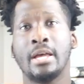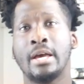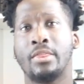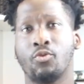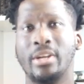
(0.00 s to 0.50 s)

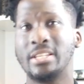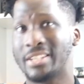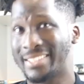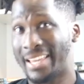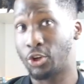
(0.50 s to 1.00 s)
The reason I
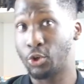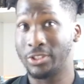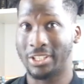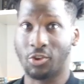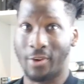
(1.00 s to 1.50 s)
say good to
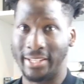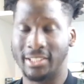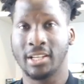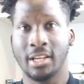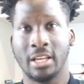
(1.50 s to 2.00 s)
great
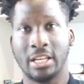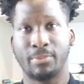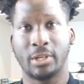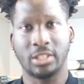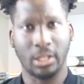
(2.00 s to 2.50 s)
is
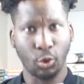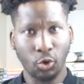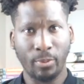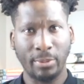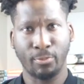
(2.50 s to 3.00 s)
because a lot of
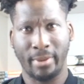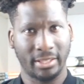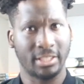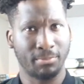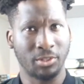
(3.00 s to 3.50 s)
people make
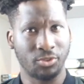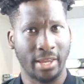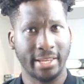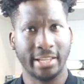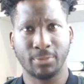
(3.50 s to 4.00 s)
this
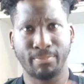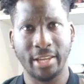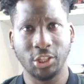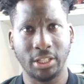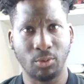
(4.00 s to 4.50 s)
mistake,
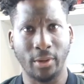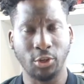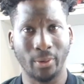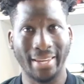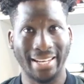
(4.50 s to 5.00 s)
especially when you're
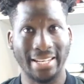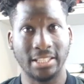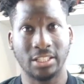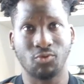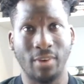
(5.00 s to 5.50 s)
getting
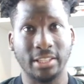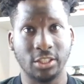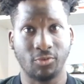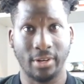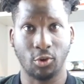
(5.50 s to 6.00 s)
into
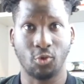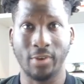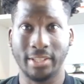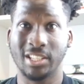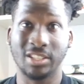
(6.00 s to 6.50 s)
rent-to-rent or
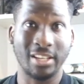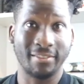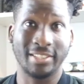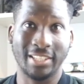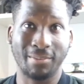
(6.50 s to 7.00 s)

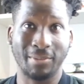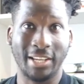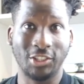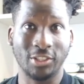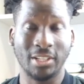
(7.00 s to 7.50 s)
rent-to-serviced
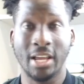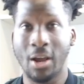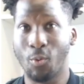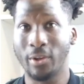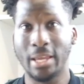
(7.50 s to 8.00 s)
accommodation.
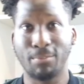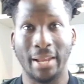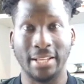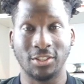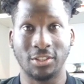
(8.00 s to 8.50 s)
What they
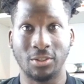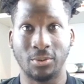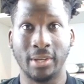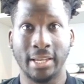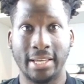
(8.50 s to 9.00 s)
plan to do
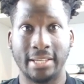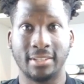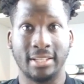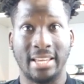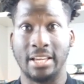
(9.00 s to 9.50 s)
is
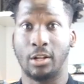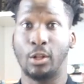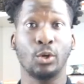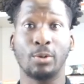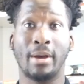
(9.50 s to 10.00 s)
take a
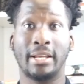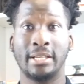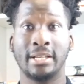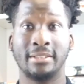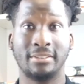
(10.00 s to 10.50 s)
lot of money,
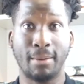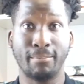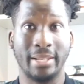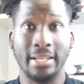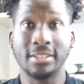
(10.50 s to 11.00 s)
dump
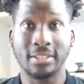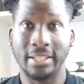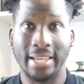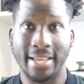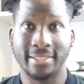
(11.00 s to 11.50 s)
it into the
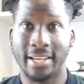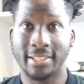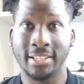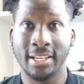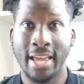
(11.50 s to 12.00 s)
assets
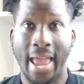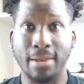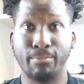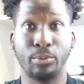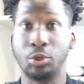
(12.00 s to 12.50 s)
and
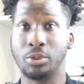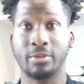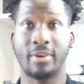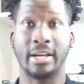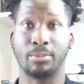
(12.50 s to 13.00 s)

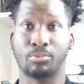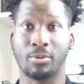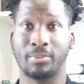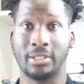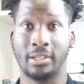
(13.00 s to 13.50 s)
beautify the
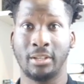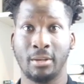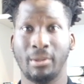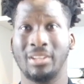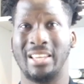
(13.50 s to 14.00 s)
property
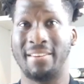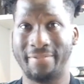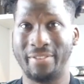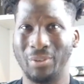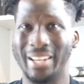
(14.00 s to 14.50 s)
because they
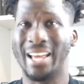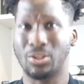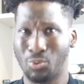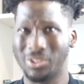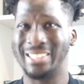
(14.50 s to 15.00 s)
feel that that's
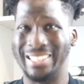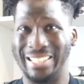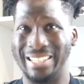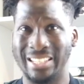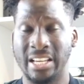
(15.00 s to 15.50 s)
what's
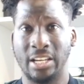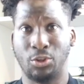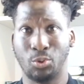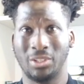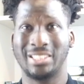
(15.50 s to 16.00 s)
needed in
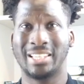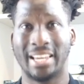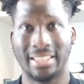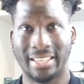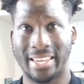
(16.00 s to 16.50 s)
order to
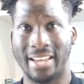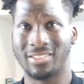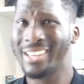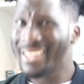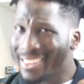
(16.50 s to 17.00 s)
get the guest.
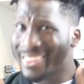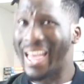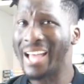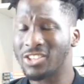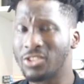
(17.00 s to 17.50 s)

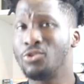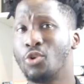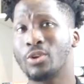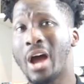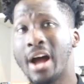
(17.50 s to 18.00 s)
That's not
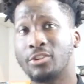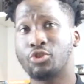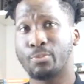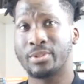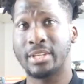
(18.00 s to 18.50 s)

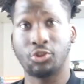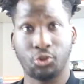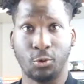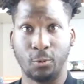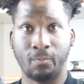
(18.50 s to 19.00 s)
100%
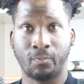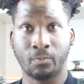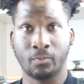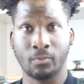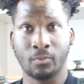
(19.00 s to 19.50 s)
true.
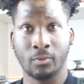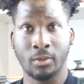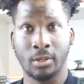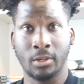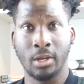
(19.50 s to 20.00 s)

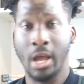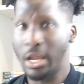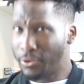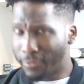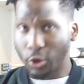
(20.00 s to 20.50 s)

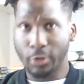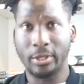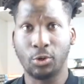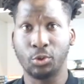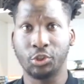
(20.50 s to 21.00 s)
You've got to be
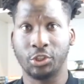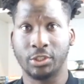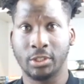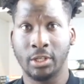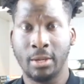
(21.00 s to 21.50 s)
cautious
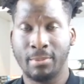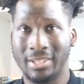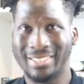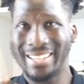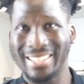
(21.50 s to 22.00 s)
because
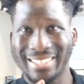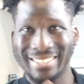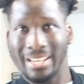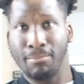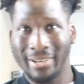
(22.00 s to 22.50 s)
this is
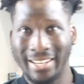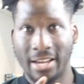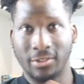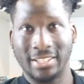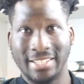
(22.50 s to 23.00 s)
somebody
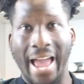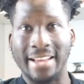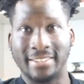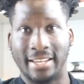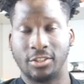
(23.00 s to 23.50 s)
else's
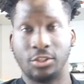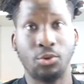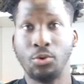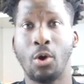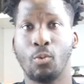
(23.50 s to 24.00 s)
assets. You
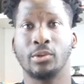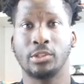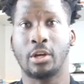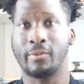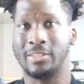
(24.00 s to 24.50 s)
don't want to
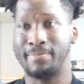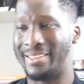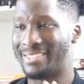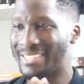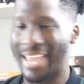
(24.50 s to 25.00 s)
go and spend
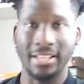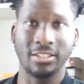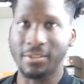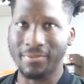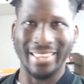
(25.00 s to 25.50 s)
tens
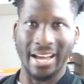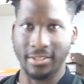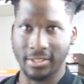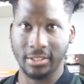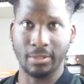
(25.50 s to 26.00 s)
of
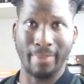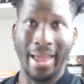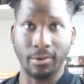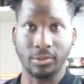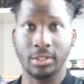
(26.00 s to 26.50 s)
thousands of
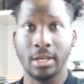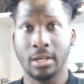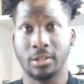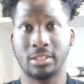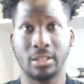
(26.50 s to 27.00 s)
pounds
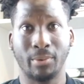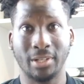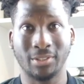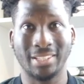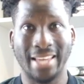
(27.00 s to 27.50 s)
on someone
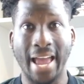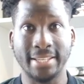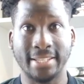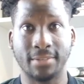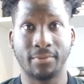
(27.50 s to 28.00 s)
else's
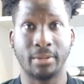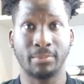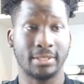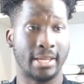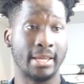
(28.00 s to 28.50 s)
asset for them to
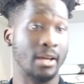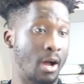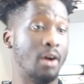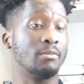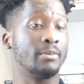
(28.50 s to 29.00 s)
say,
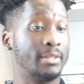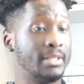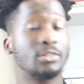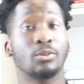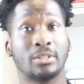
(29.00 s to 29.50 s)
oh, this
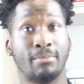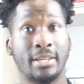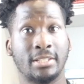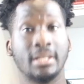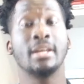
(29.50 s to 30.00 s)
looks
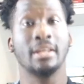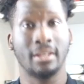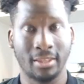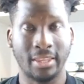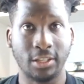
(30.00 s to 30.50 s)
amazing.
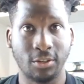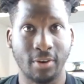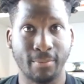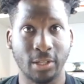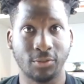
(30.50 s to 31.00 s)
Thank you very
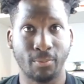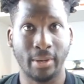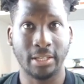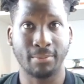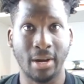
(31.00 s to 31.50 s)
much for
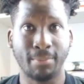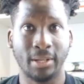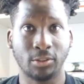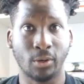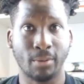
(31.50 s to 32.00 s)
making my place
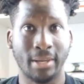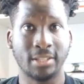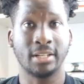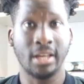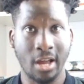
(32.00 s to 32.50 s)
look amazing.
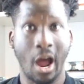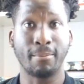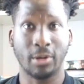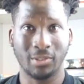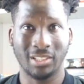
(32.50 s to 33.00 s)
I'm
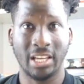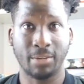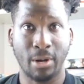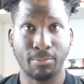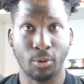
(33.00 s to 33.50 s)
going to take my
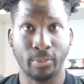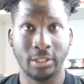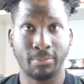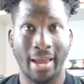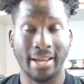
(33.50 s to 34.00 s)
property
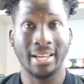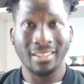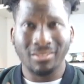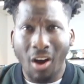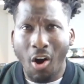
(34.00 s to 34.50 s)
back.
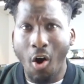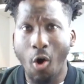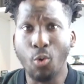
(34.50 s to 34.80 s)
The whole